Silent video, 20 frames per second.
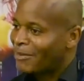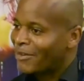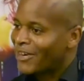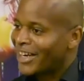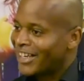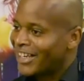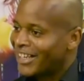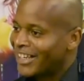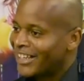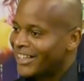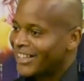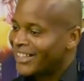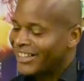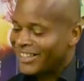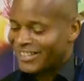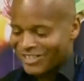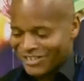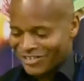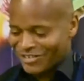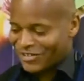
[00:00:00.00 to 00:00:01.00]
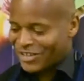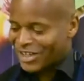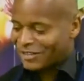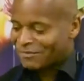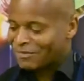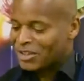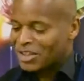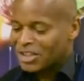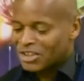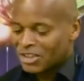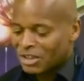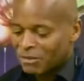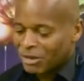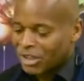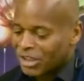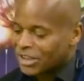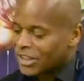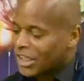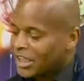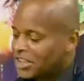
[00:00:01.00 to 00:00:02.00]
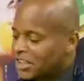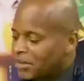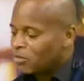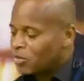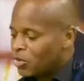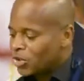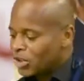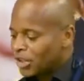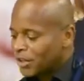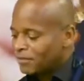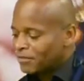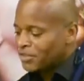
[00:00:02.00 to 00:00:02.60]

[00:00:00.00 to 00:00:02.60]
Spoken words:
Alright? Great. So I'm going to take some water,